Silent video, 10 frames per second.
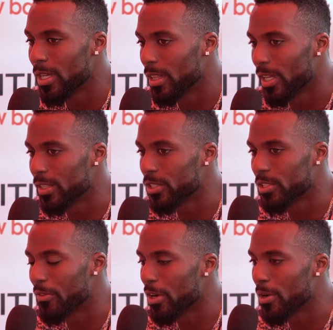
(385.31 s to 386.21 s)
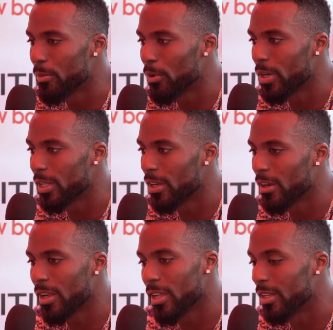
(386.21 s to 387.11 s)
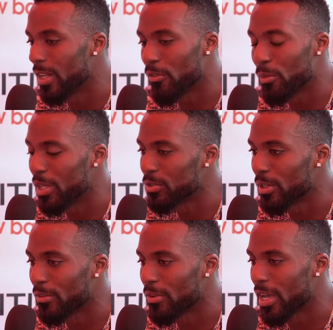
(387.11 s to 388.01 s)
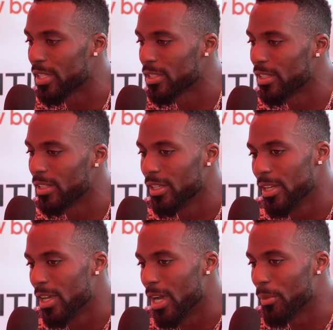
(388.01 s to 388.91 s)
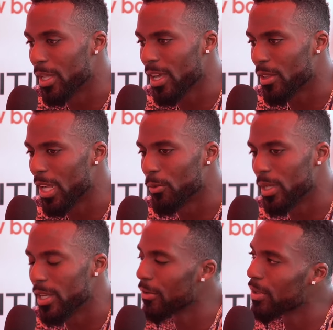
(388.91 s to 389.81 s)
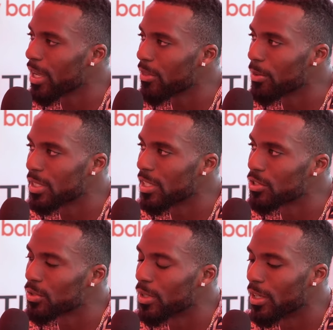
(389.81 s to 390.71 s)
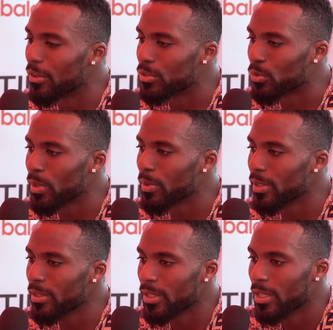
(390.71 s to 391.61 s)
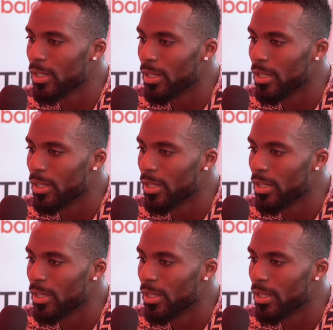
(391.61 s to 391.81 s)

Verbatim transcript: Yeah. Like this is a very important year, and everybody's running fast. And I mean, yeah, like we definitely have the potential of sweeping